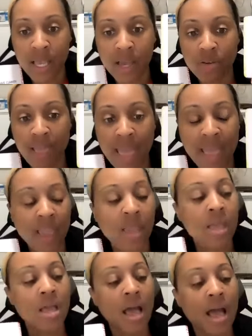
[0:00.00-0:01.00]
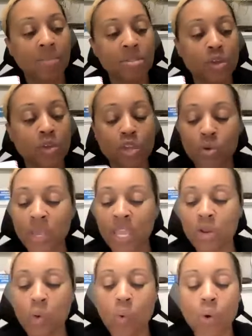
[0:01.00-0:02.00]
Okay. Um, so you
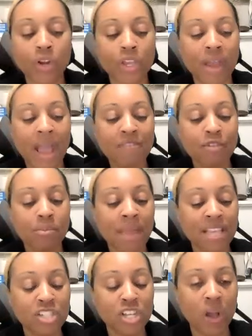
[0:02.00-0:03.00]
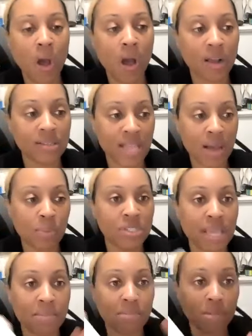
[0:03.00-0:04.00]
can order your affirmation cards. I will
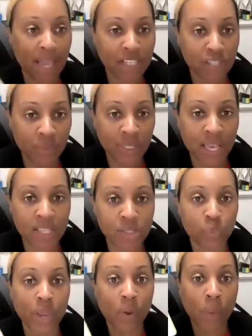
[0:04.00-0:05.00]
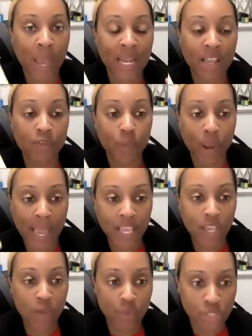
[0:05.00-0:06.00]
say be patient with us. We are waiting for a
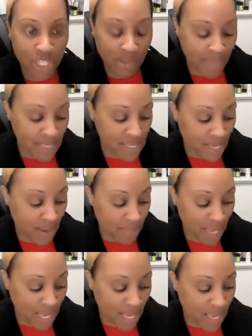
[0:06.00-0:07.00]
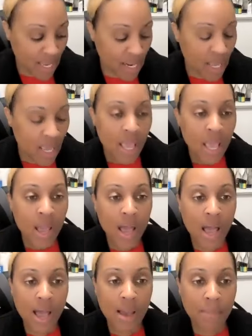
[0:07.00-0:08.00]
huge shipment to come in.
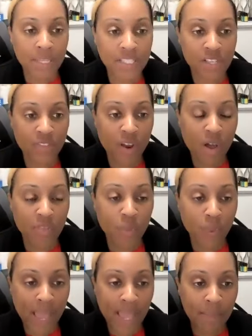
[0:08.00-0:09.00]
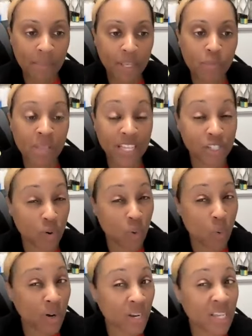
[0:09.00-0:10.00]
Um, and so they're on the way, but you place your
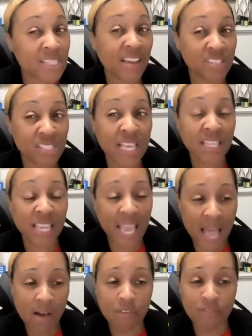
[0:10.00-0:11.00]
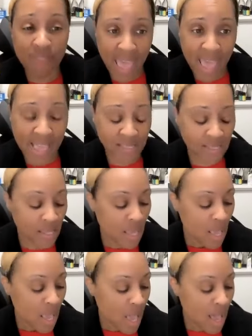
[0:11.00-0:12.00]
order because they are selling out fast.
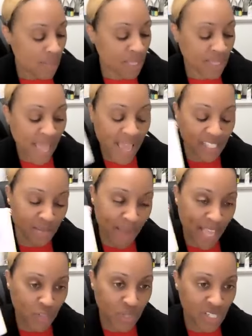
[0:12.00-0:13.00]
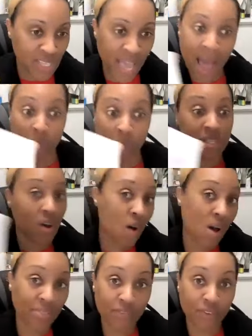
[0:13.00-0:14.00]
Um, the last batch we just got was
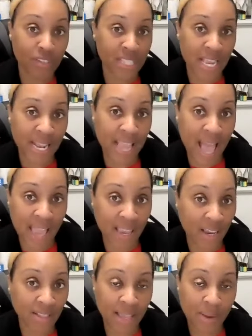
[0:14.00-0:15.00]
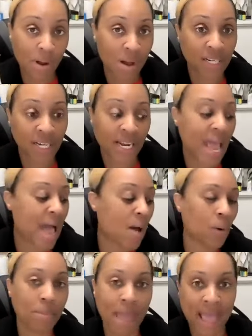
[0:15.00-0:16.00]
gone the first day they got here. They were gone in an
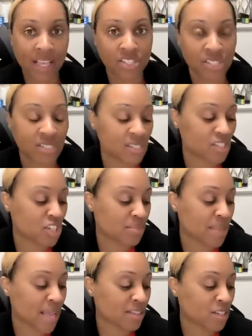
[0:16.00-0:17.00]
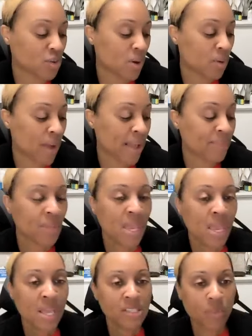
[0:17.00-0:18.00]
hour, packaged and shipped out the door, right?
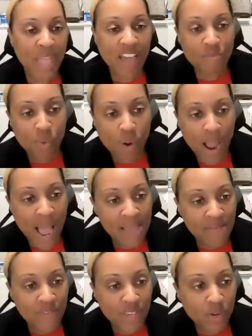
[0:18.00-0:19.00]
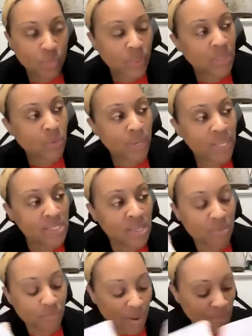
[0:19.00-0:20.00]
So we have more. I am filled with the
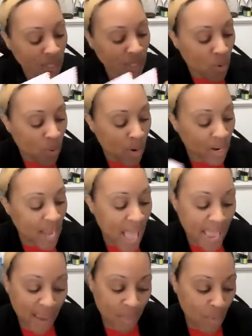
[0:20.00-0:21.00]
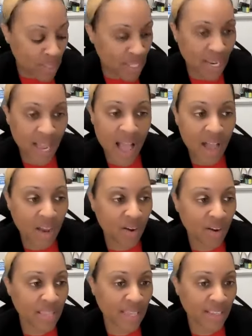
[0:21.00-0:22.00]
wisdom from the Lord. I am more than a
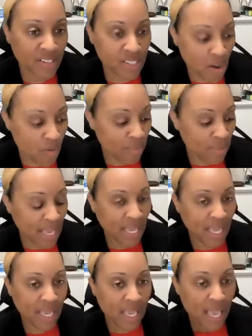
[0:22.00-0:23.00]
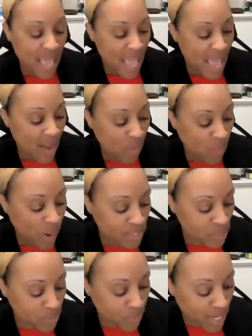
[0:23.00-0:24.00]
conqueror. Like there's so many. And
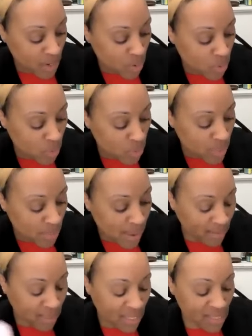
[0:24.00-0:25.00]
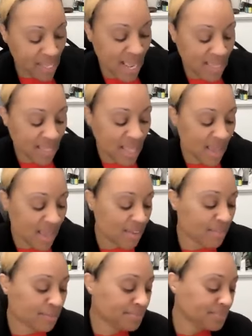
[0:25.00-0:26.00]
what's pretty cool about this that I
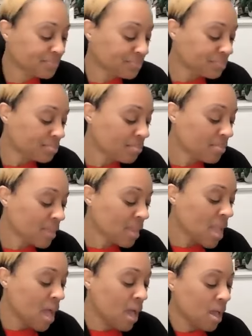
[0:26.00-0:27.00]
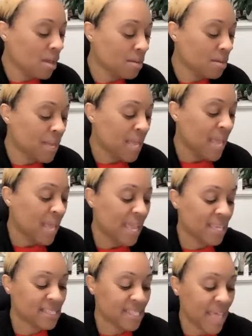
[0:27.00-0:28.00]
love um,
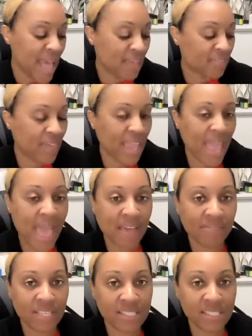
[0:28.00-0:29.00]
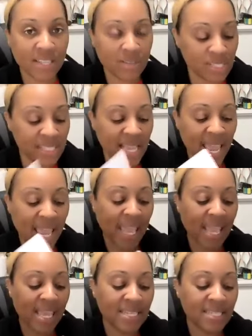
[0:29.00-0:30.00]
is that they have this little
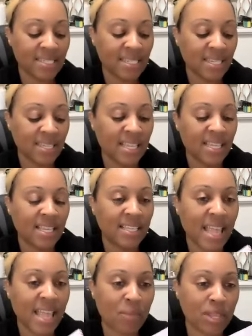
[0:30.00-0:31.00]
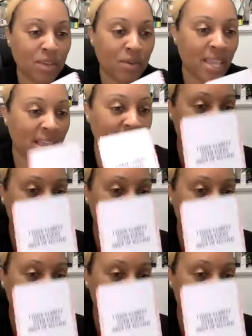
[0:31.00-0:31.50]
stand that when you get